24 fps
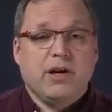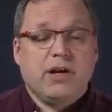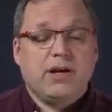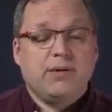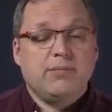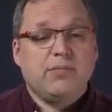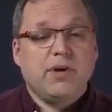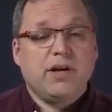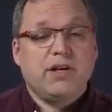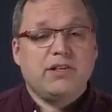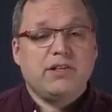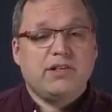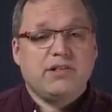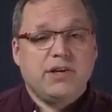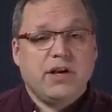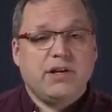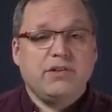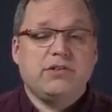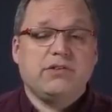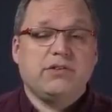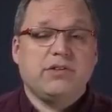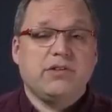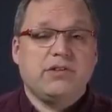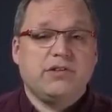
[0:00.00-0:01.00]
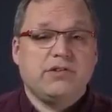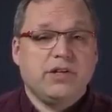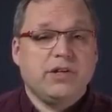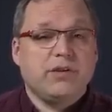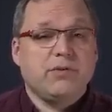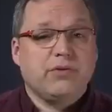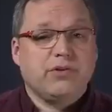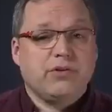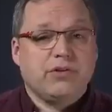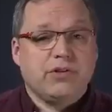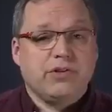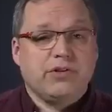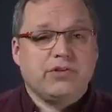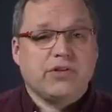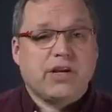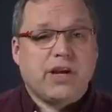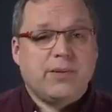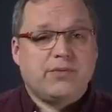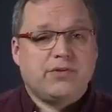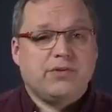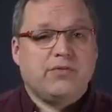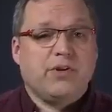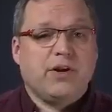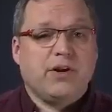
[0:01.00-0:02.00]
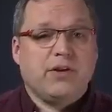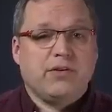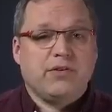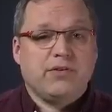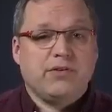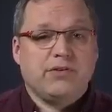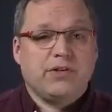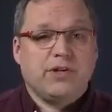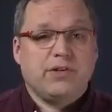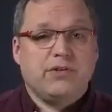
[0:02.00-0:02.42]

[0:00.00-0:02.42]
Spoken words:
it made sense to distinguish these types of errors